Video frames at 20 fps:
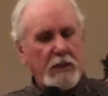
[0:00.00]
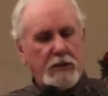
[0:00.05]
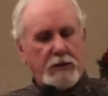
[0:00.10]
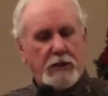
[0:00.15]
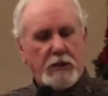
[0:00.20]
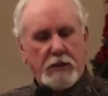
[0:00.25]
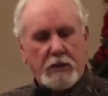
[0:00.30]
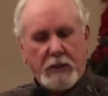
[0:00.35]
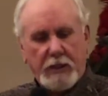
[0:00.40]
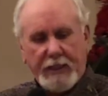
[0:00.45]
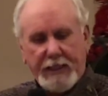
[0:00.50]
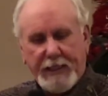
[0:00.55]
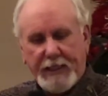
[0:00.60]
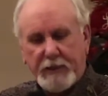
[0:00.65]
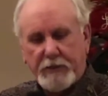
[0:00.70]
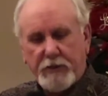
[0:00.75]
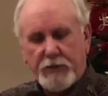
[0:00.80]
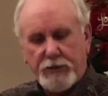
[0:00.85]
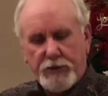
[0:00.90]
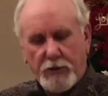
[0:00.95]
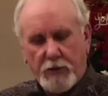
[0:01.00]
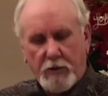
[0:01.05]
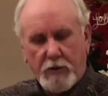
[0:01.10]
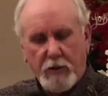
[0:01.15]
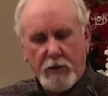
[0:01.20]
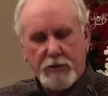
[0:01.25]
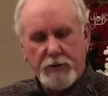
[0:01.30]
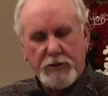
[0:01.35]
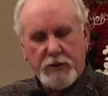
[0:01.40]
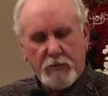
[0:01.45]
to lead the
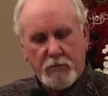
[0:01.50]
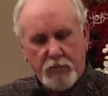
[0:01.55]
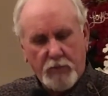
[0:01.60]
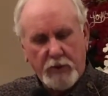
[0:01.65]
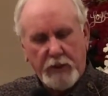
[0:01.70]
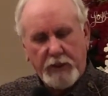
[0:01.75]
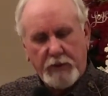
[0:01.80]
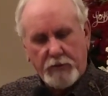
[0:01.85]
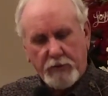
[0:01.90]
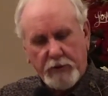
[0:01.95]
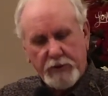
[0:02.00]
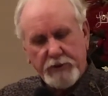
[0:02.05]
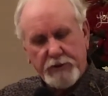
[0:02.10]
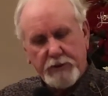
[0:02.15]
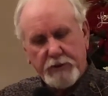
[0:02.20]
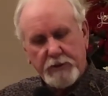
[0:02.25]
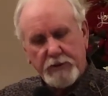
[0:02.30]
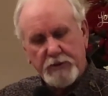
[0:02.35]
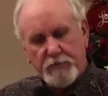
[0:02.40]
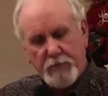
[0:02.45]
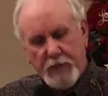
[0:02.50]
charge to bring Christians